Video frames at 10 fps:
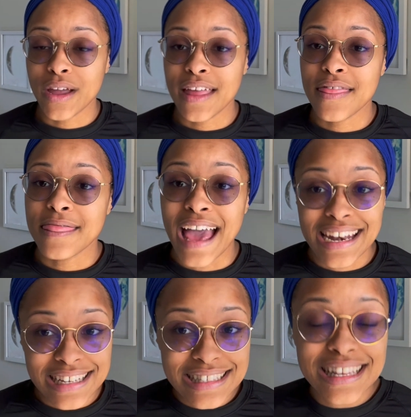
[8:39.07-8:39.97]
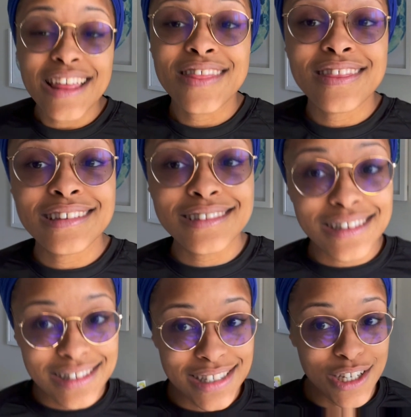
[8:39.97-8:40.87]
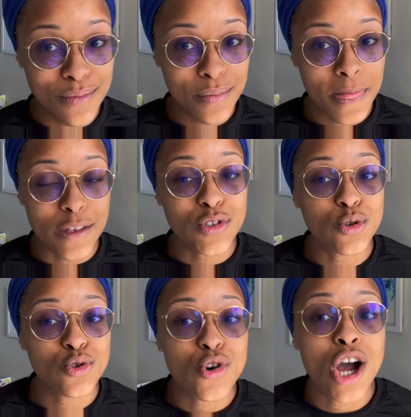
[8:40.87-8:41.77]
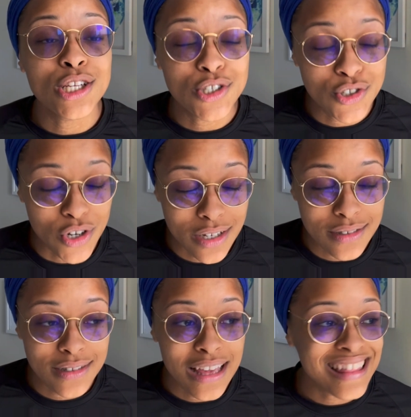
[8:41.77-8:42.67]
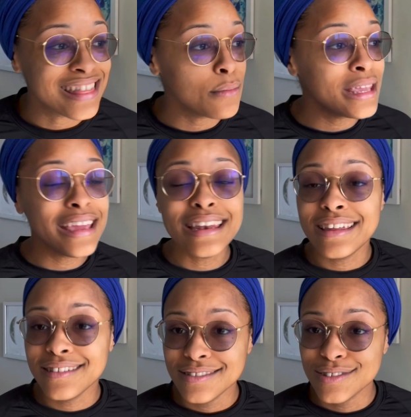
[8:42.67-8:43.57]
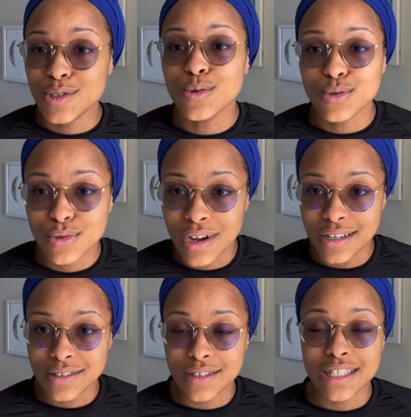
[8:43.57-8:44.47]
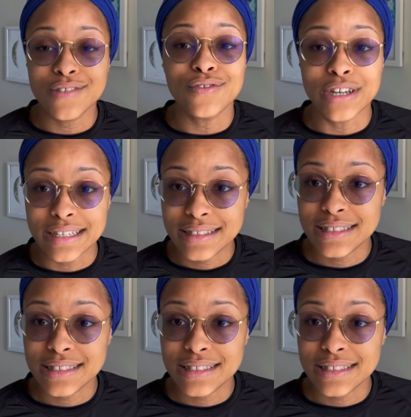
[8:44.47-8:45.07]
That is the system, the social construct, the beginning social construct of race.